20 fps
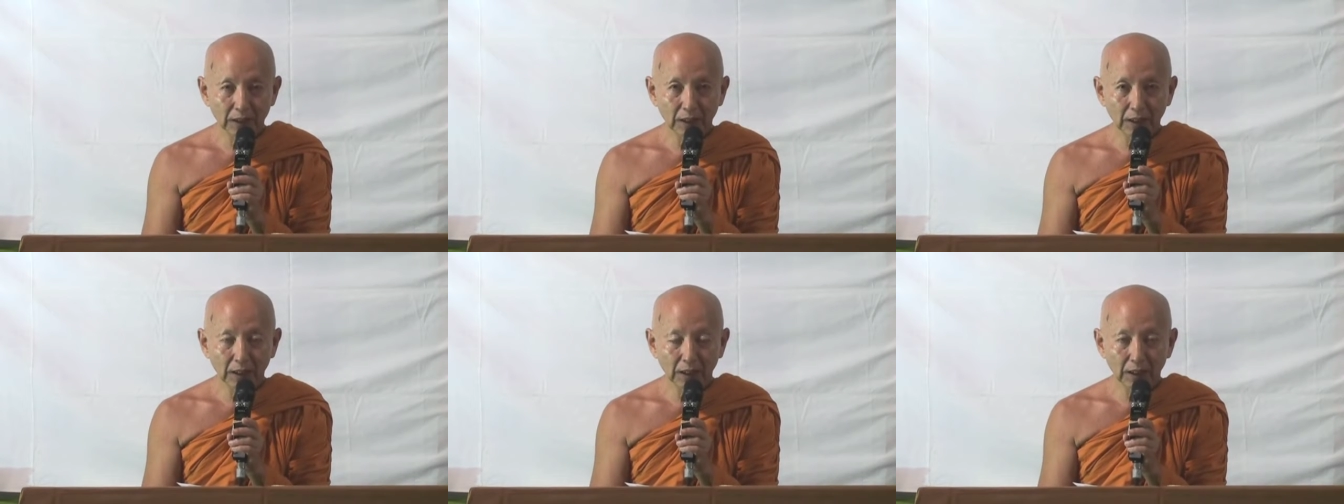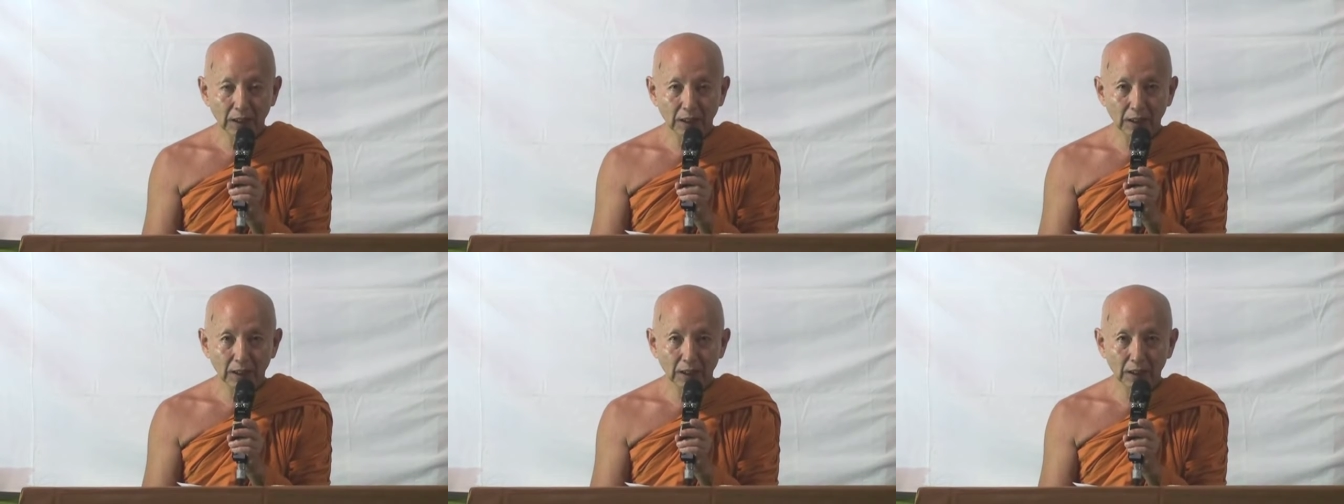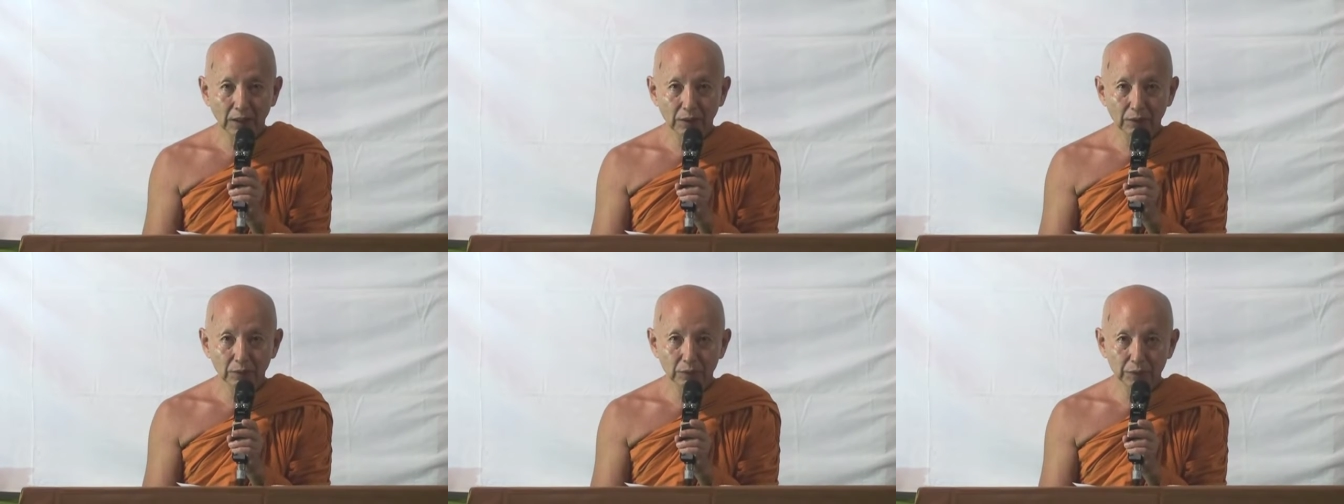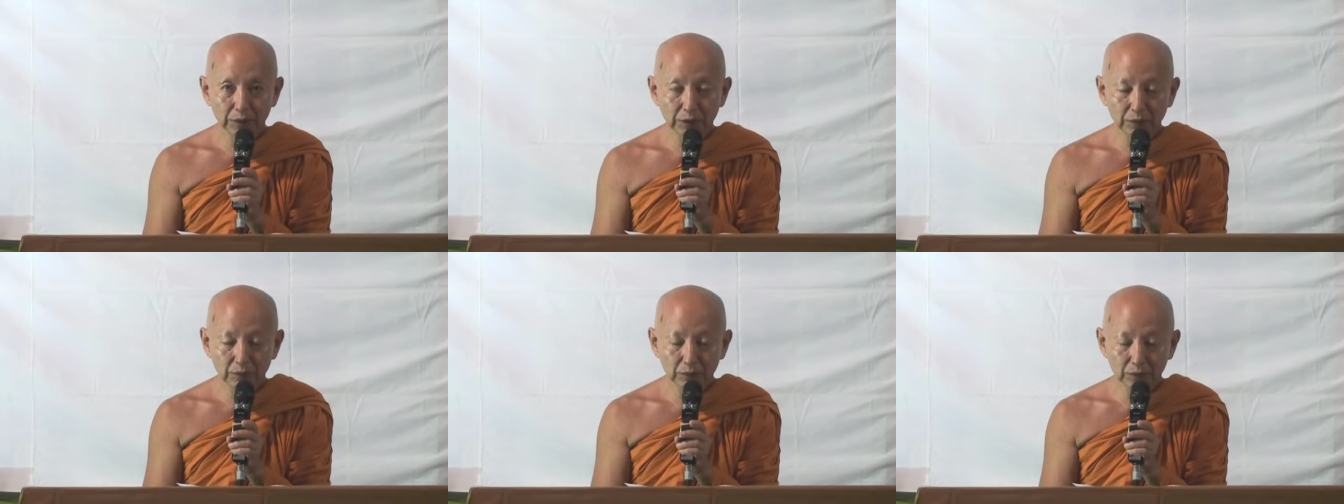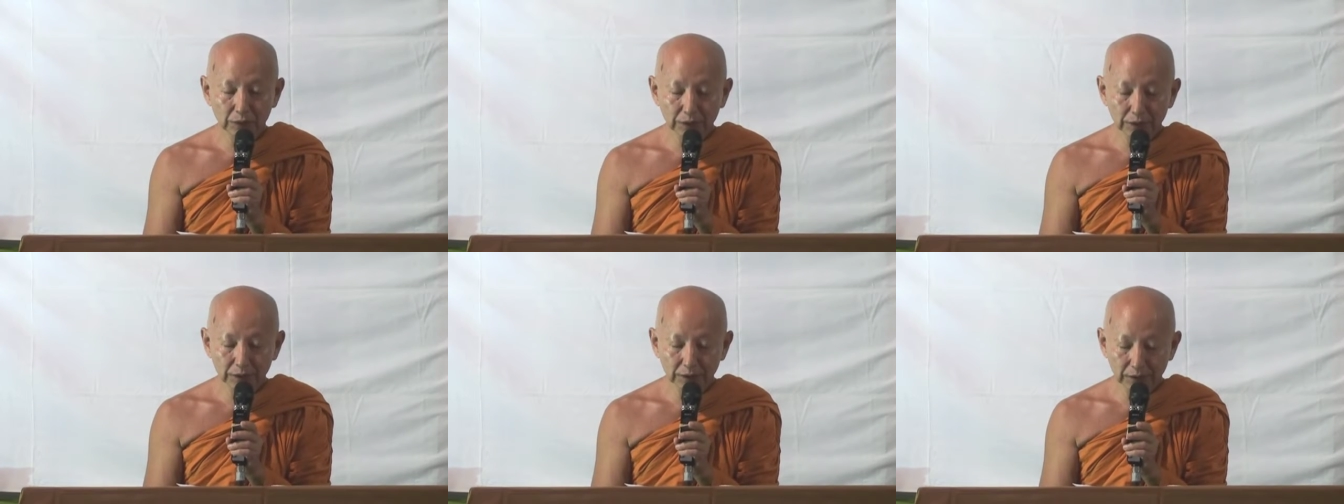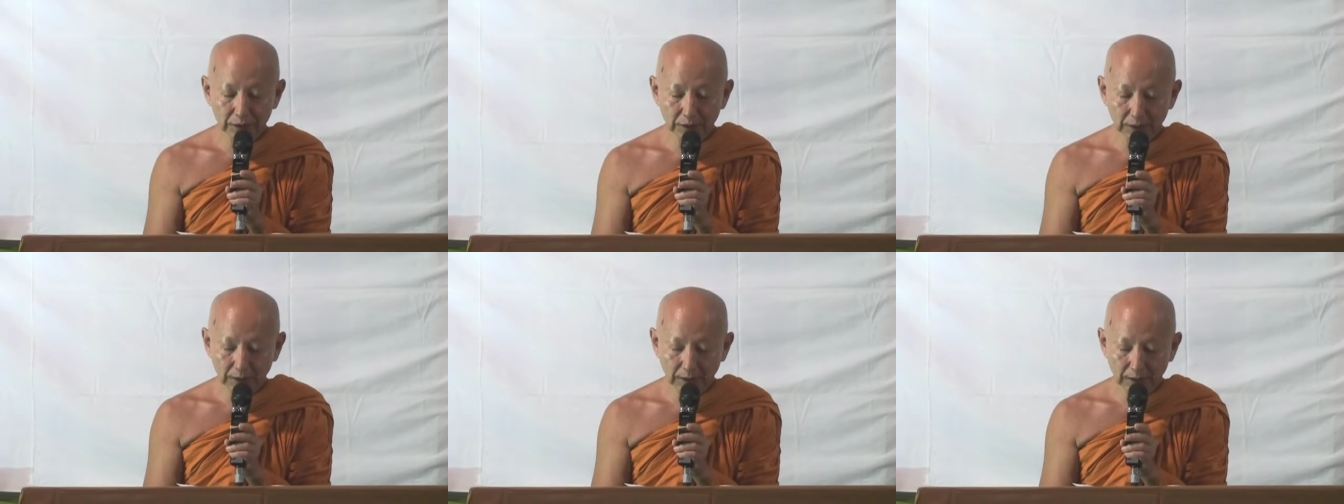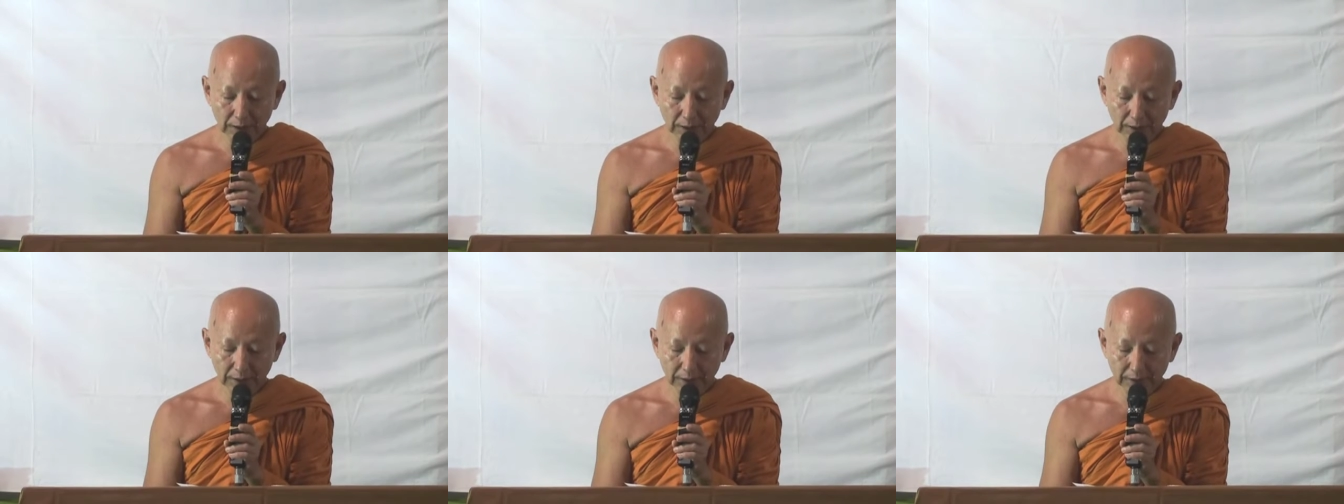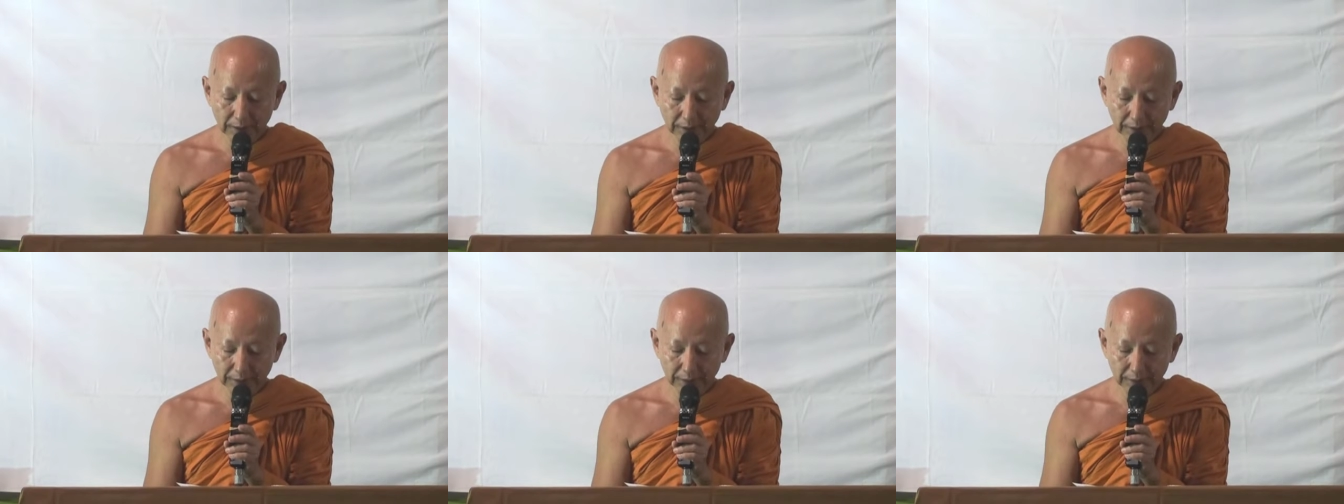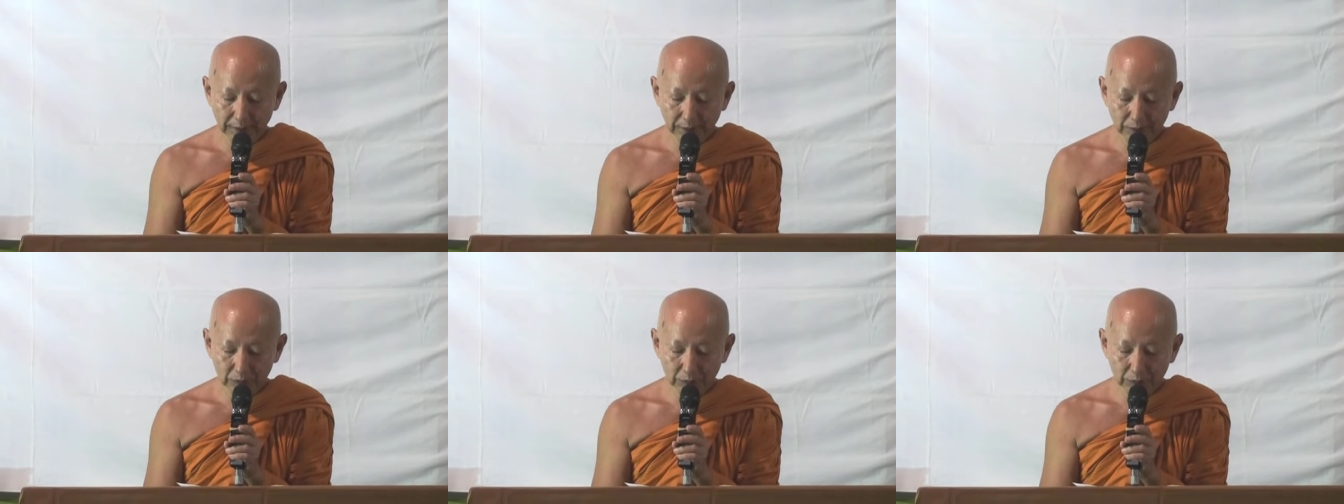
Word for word: uh, we will uh,